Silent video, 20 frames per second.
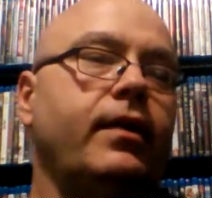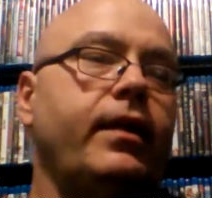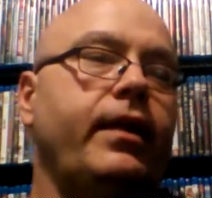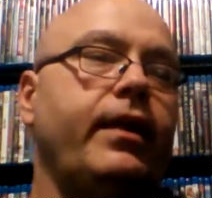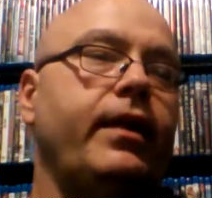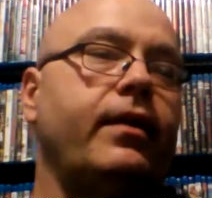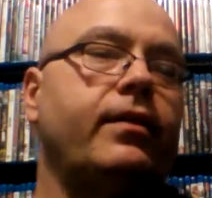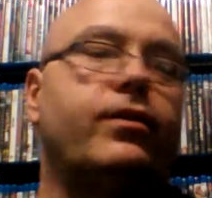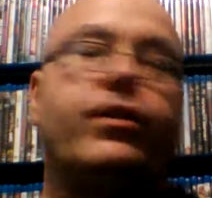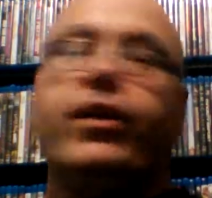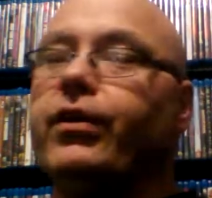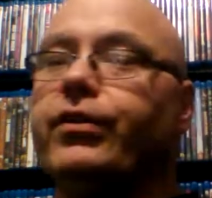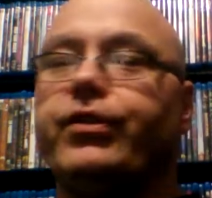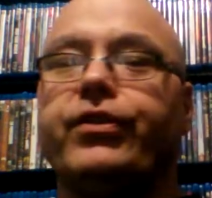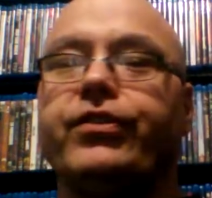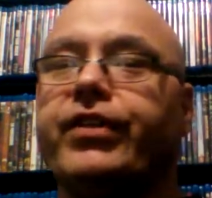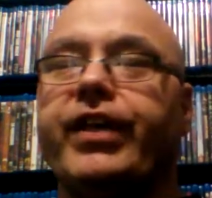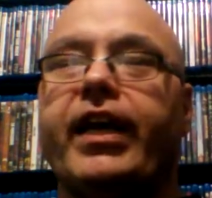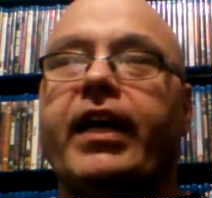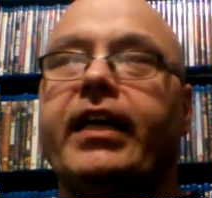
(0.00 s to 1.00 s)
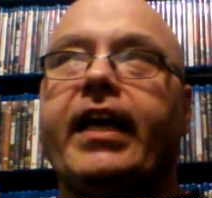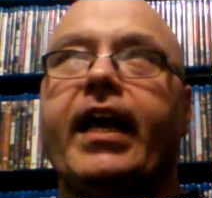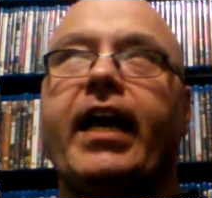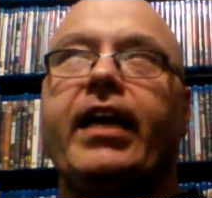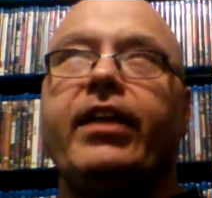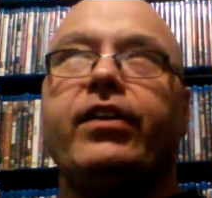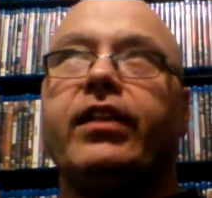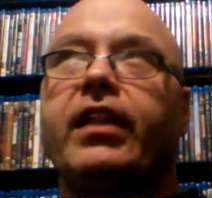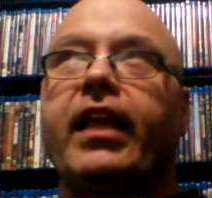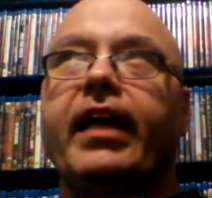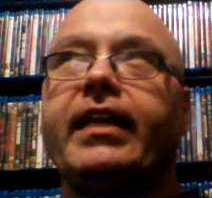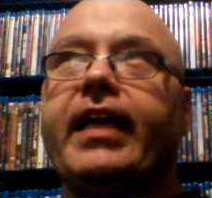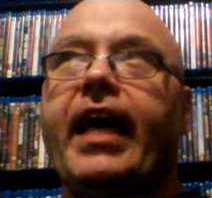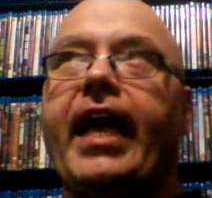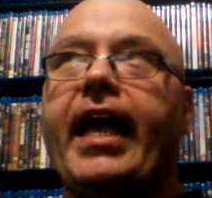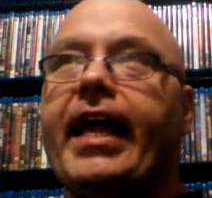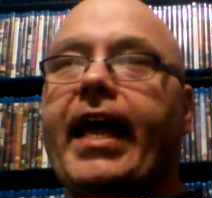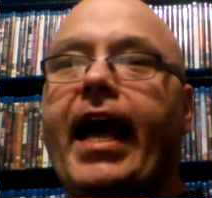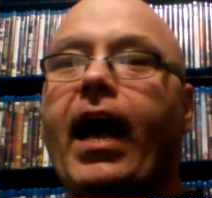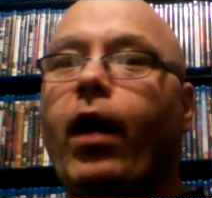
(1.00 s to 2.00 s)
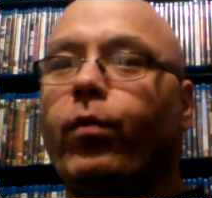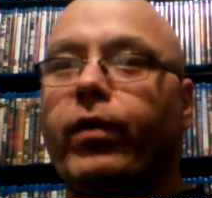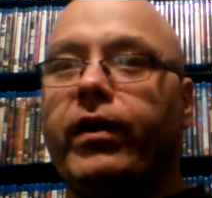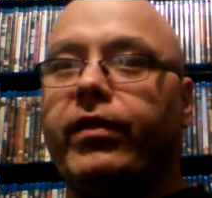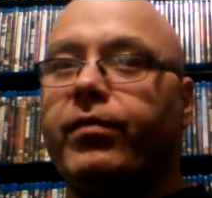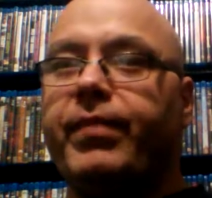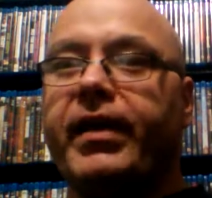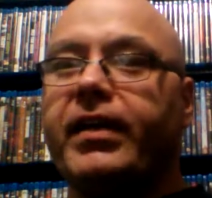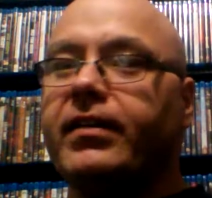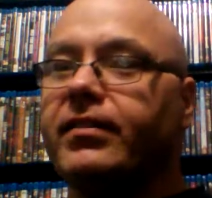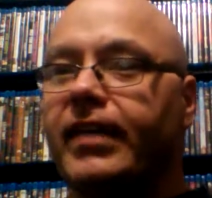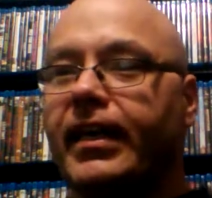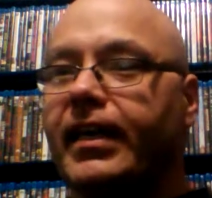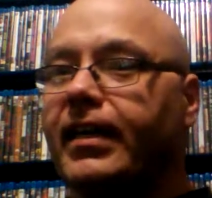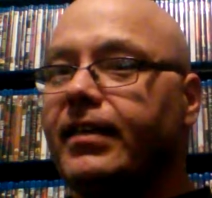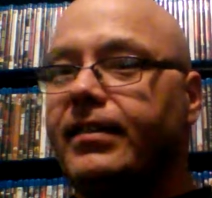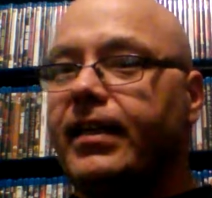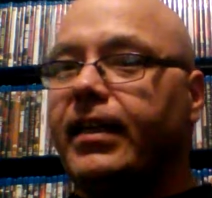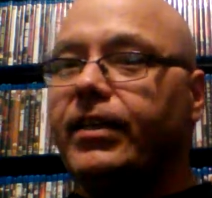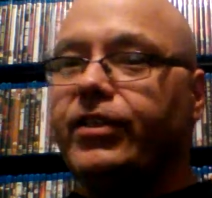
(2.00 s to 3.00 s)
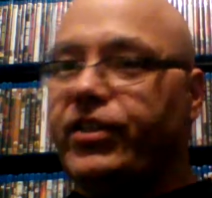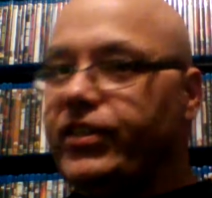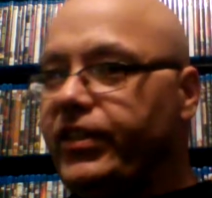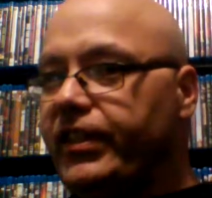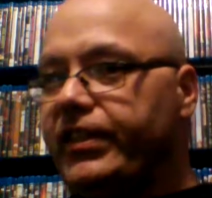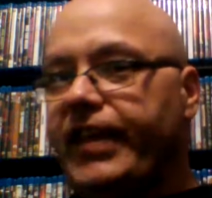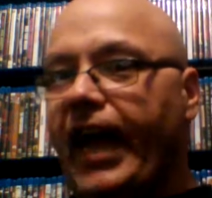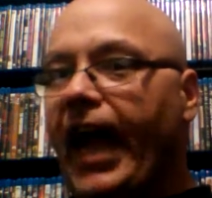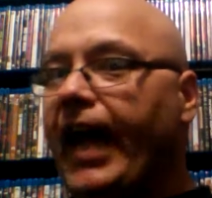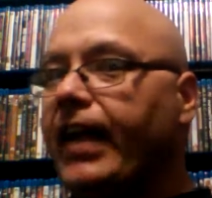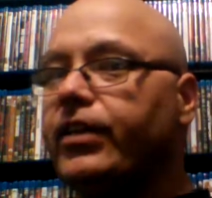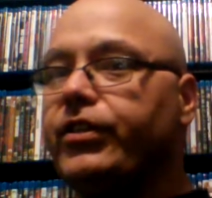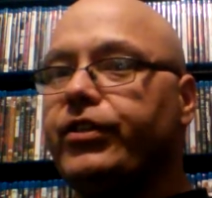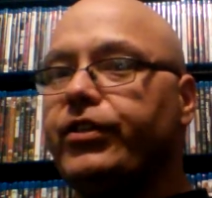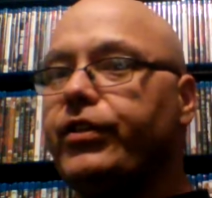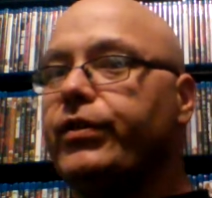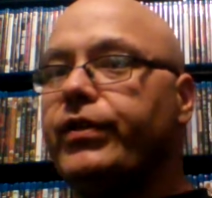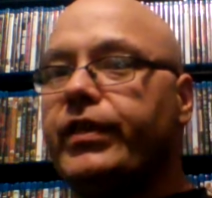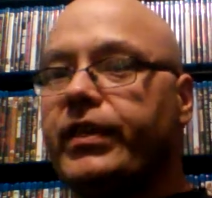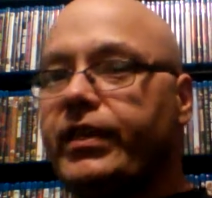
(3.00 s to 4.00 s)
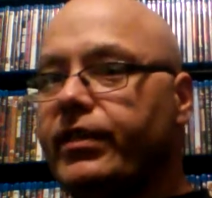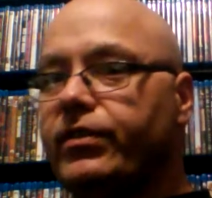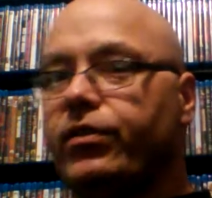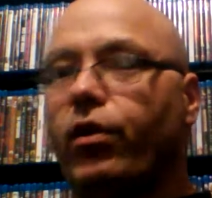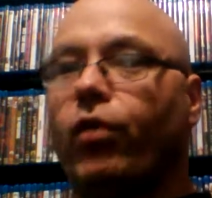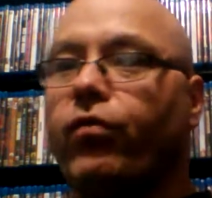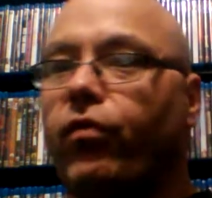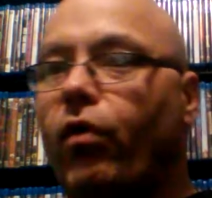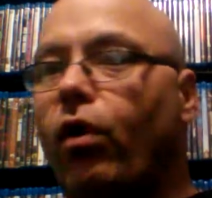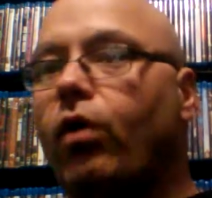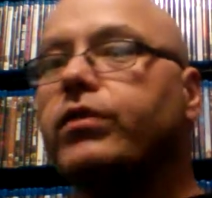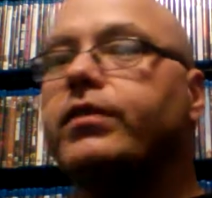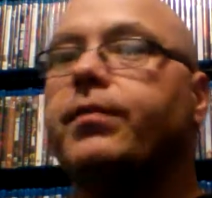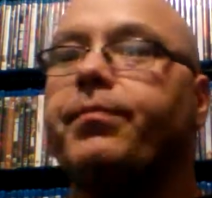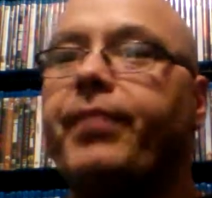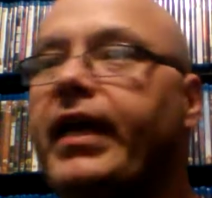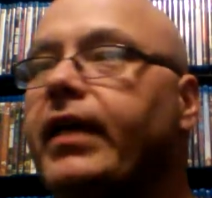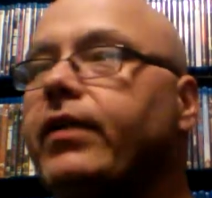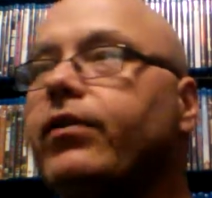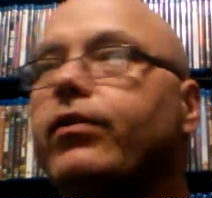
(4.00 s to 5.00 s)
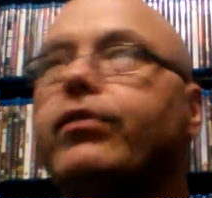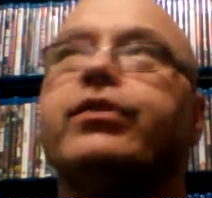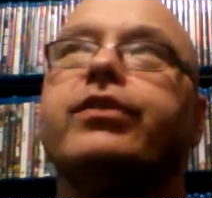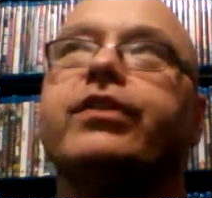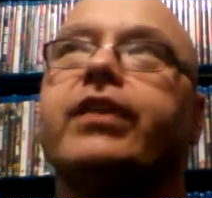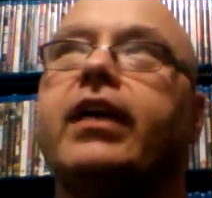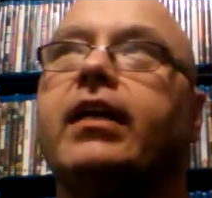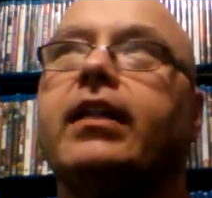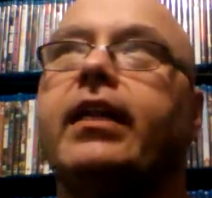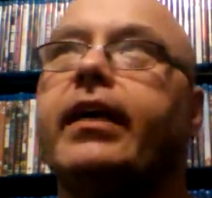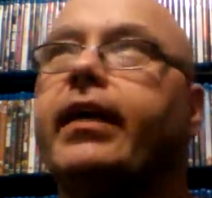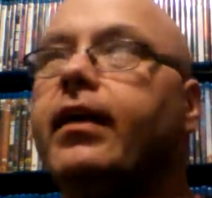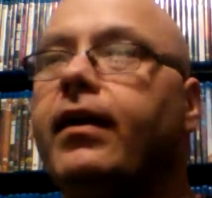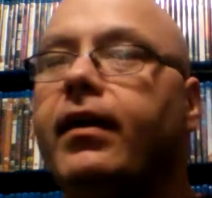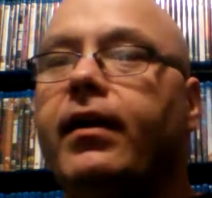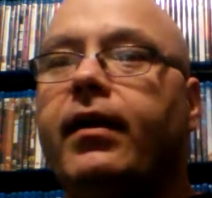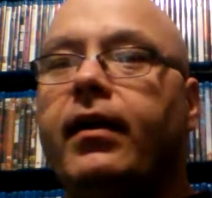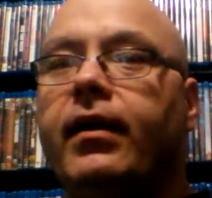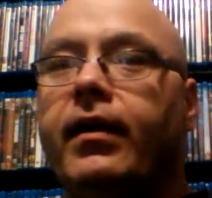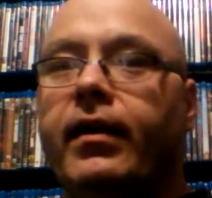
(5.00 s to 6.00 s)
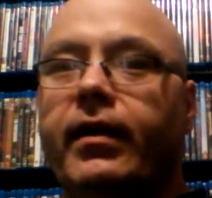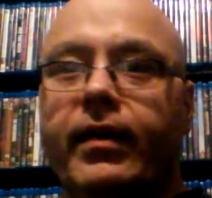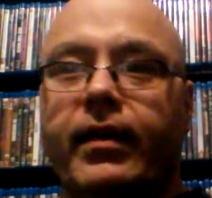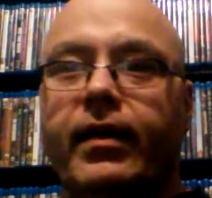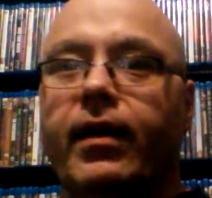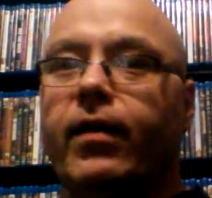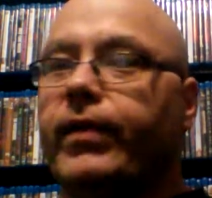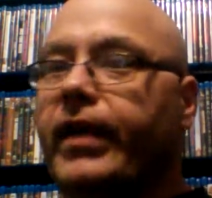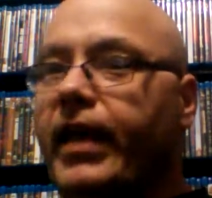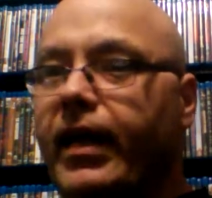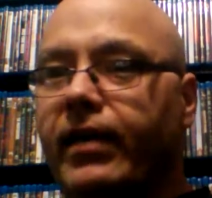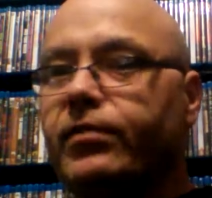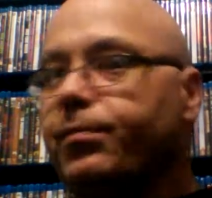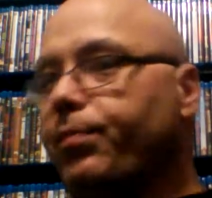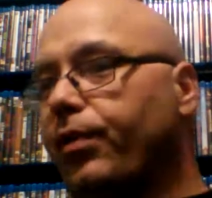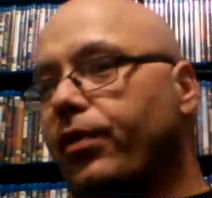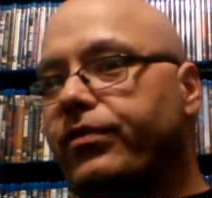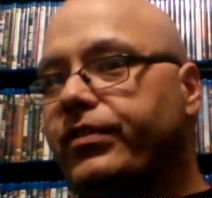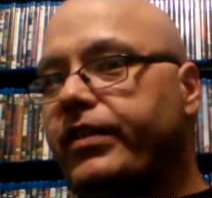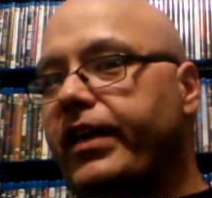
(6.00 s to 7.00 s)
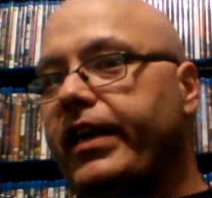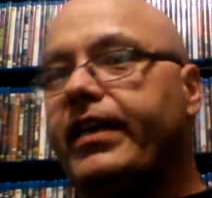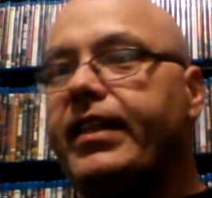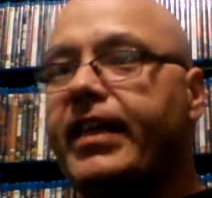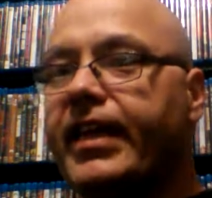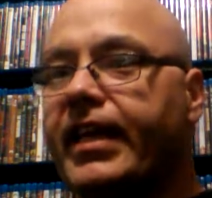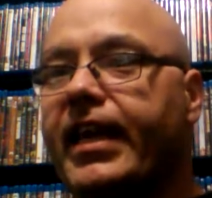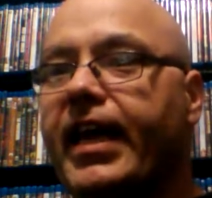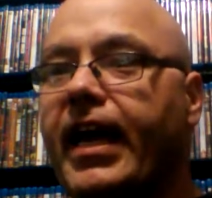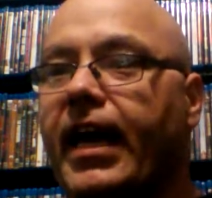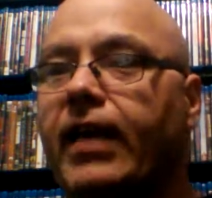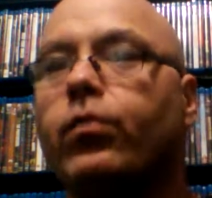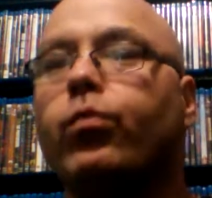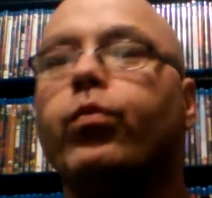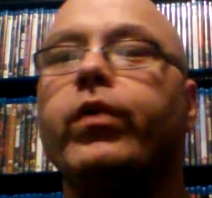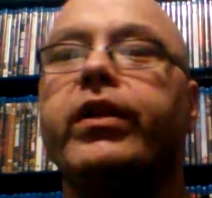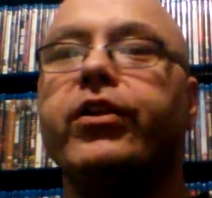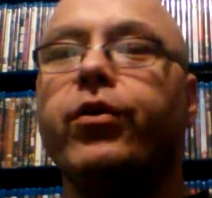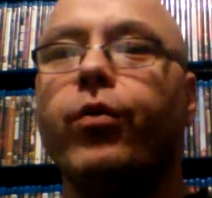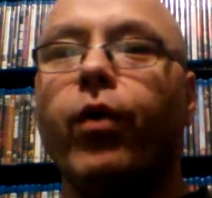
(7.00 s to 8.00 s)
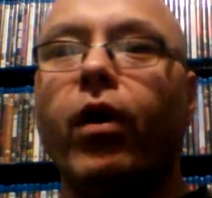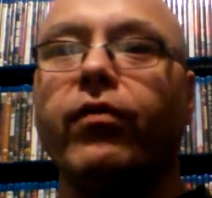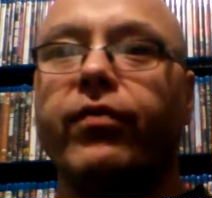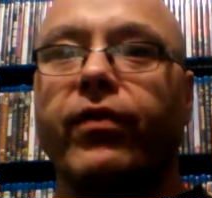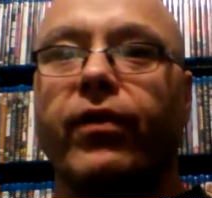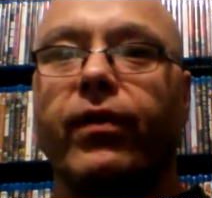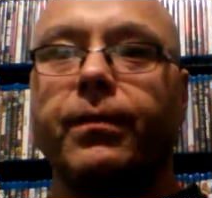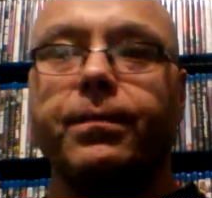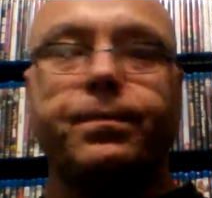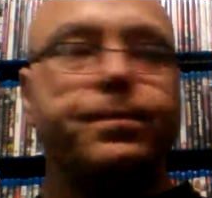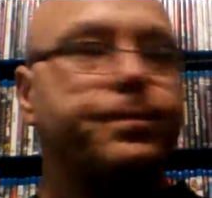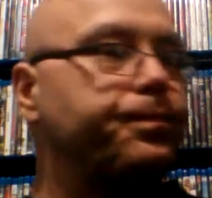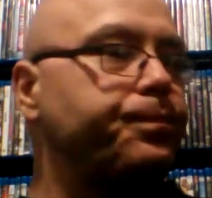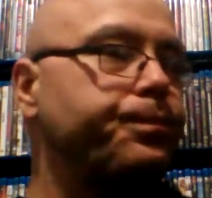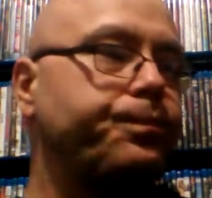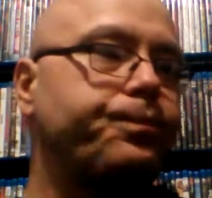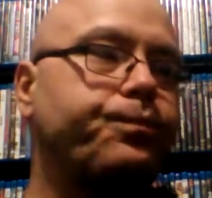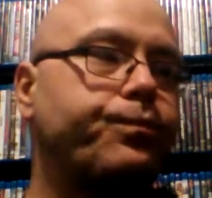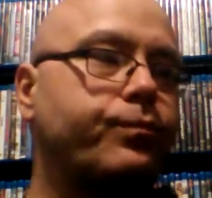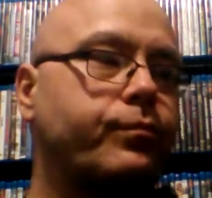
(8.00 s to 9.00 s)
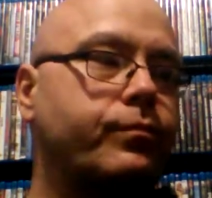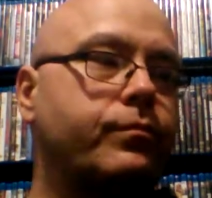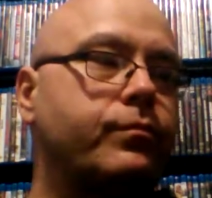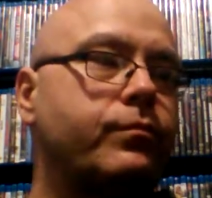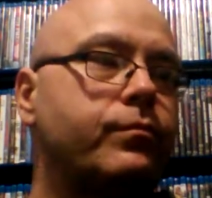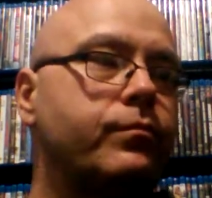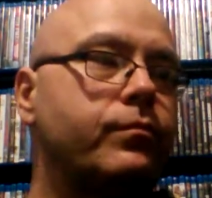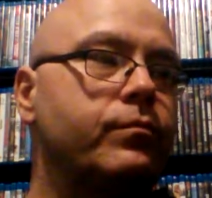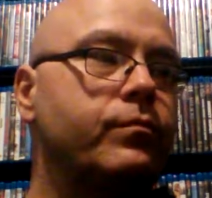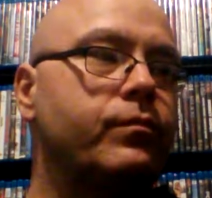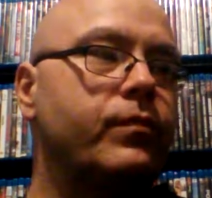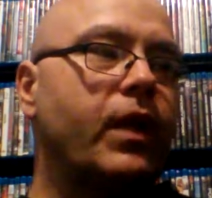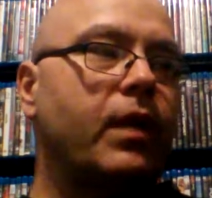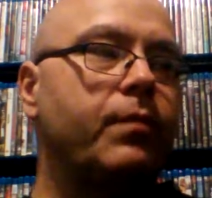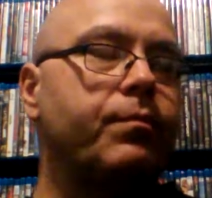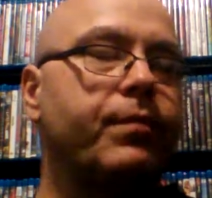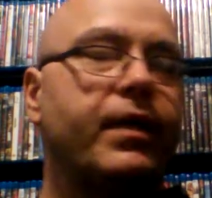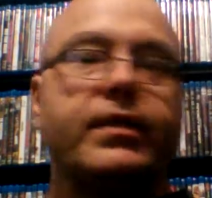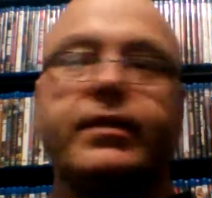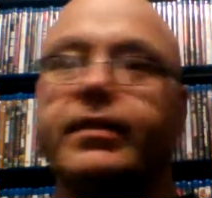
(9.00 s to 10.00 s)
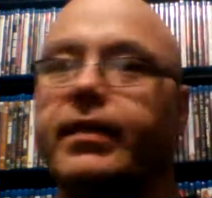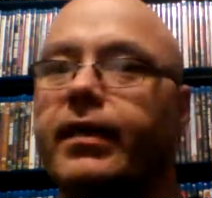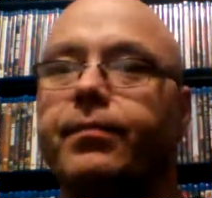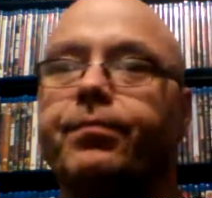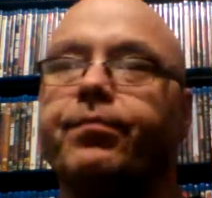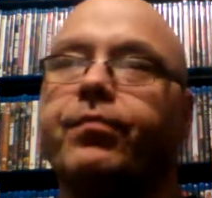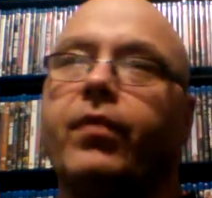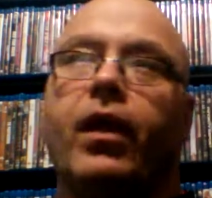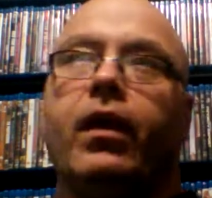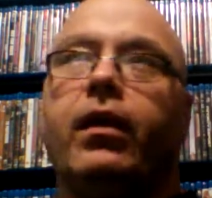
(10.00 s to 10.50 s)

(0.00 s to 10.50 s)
And, just the kind of guy you'd like to hang out with because, like I said, just his attitude and his overall demeanor, just kind of like, he has a personality that could kind of win you over. But, there